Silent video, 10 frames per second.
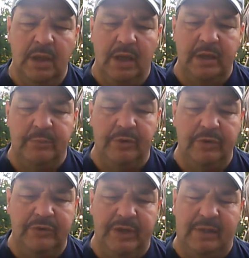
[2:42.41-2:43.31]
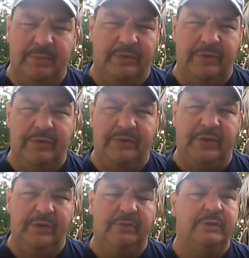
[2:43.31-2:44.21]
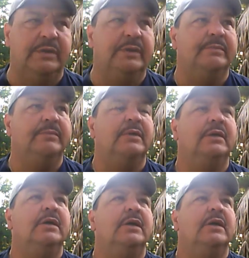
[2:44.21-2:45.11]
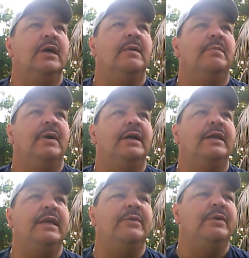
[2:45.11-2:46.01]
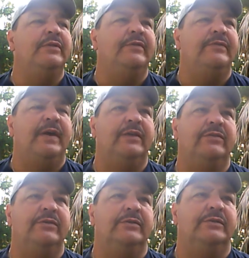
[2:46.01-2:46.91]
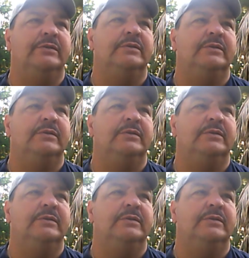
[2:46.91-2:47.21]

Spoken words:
And the approach had to be very subtle with him, but he was a fast learner.